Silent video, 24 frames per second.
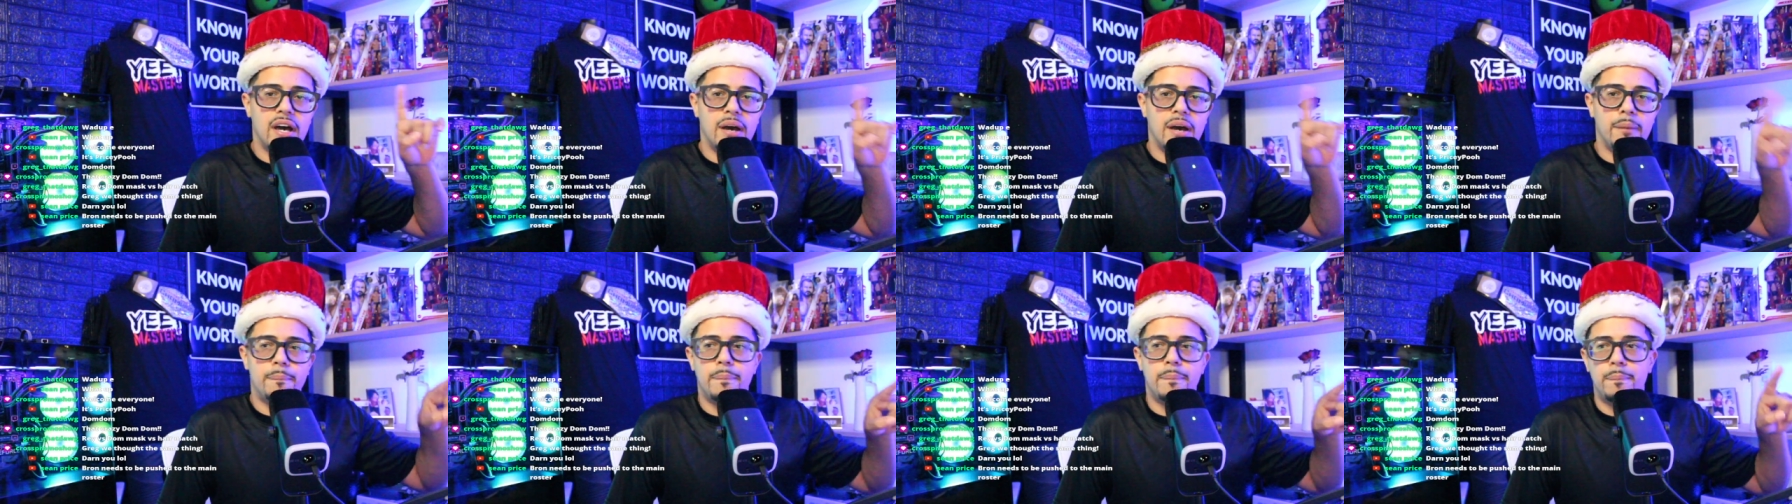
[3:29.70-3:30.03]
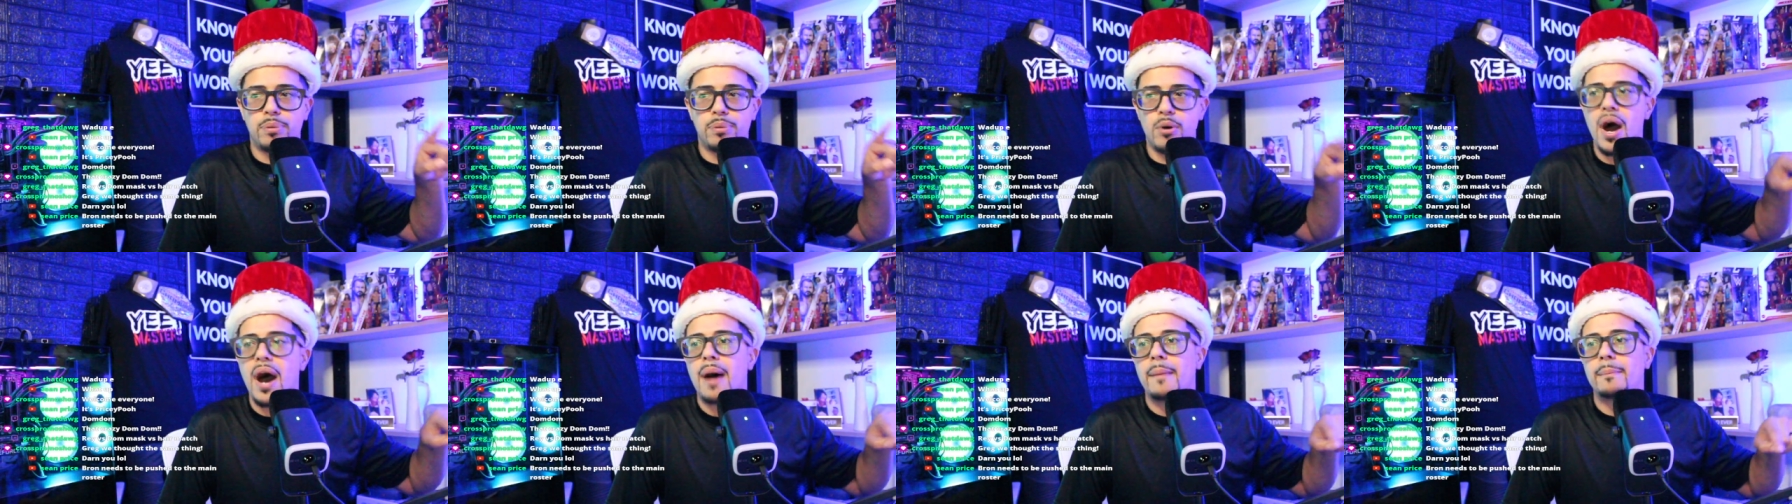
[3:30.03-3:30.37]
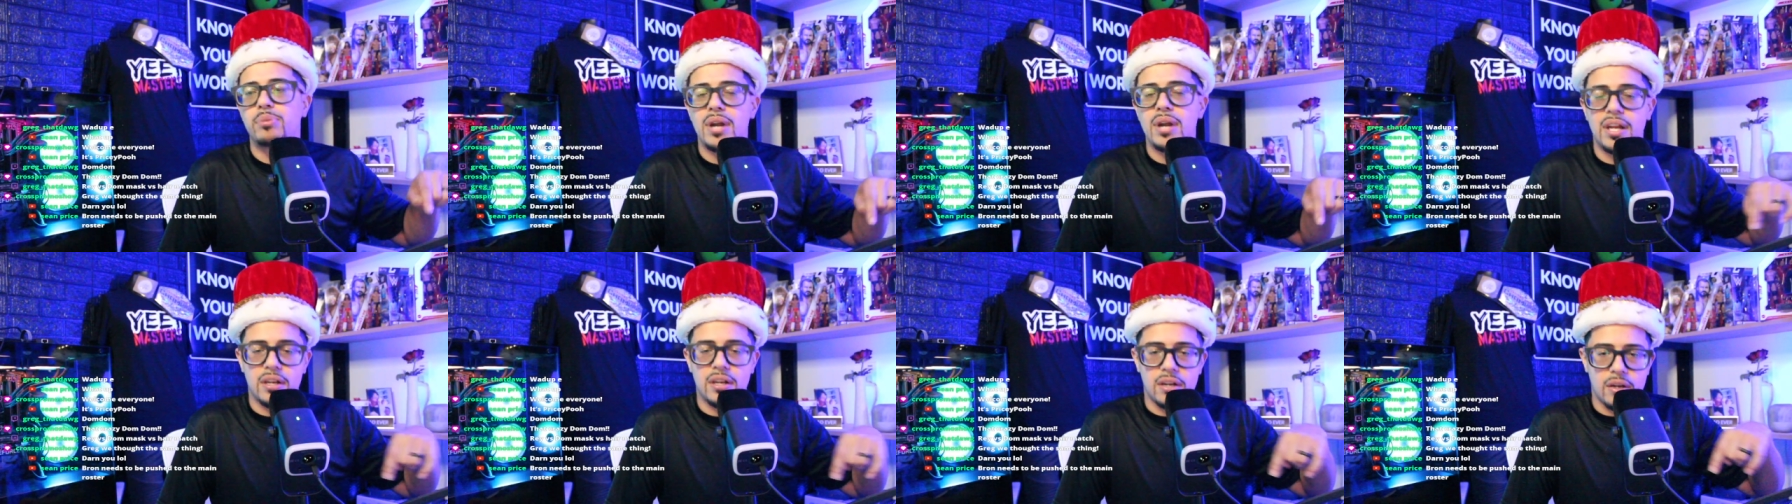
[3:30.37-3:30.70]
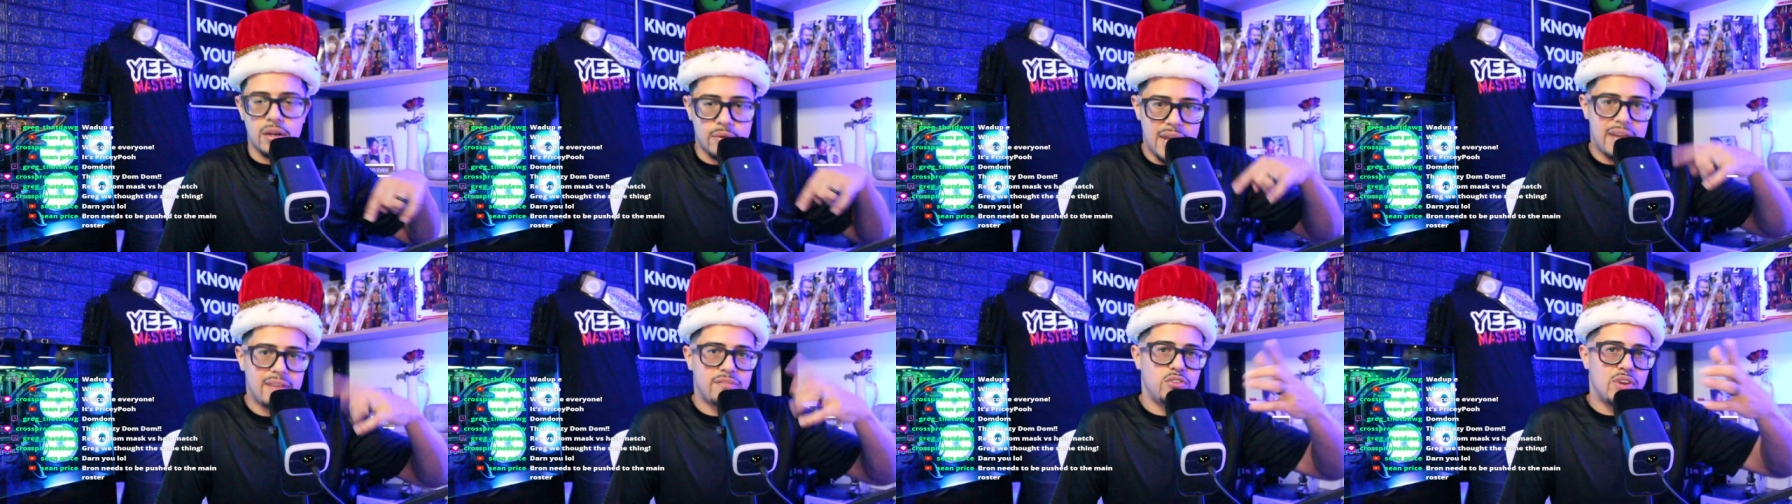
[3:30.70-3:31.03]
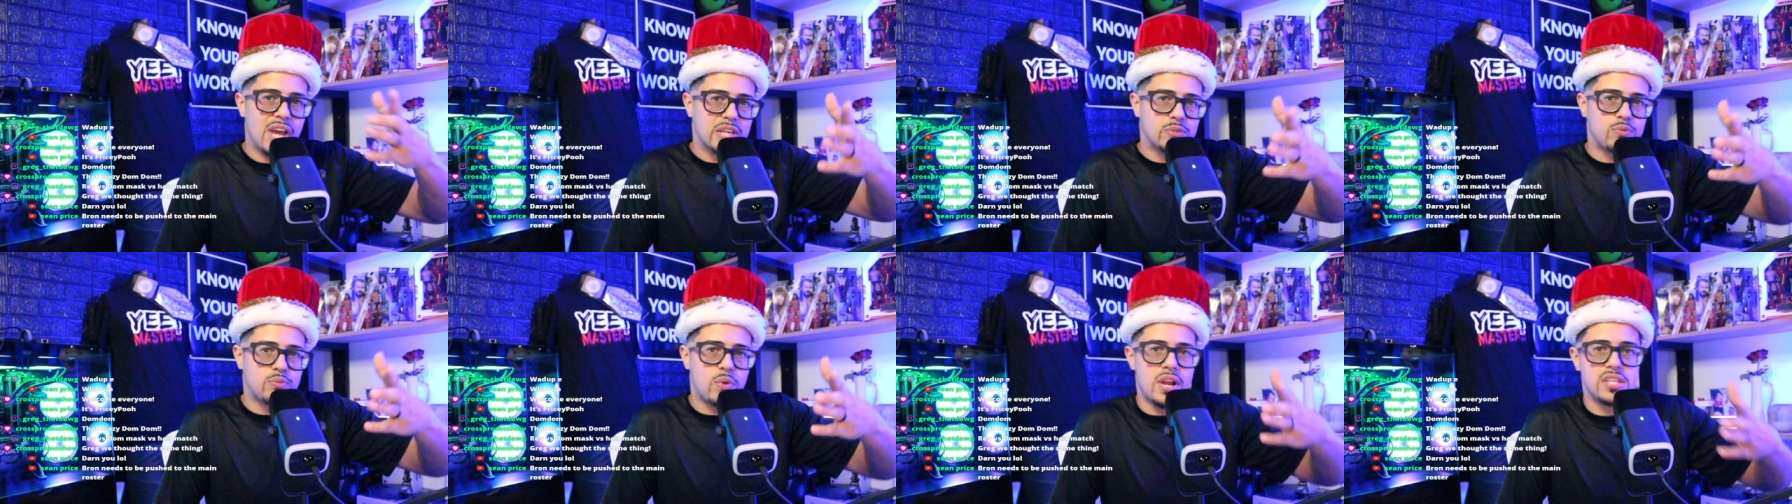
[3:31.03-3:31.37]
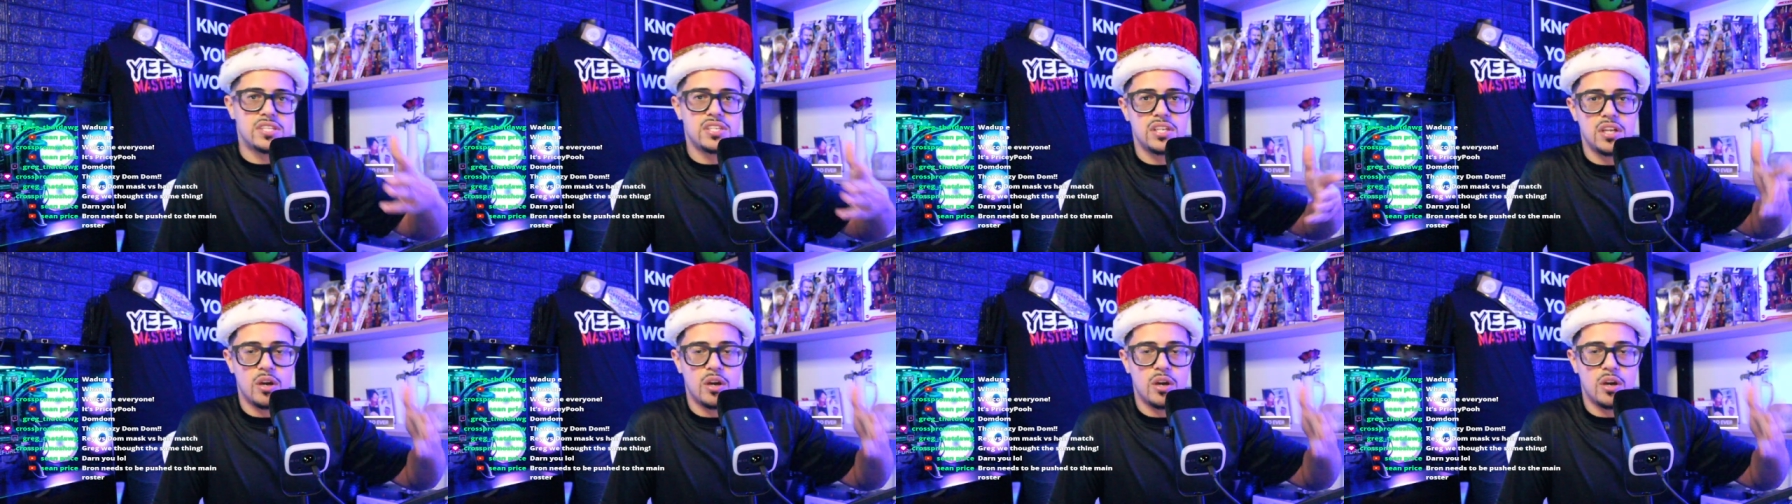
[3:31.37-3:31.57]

Braun Breaker, okay? If you guys wanted to know.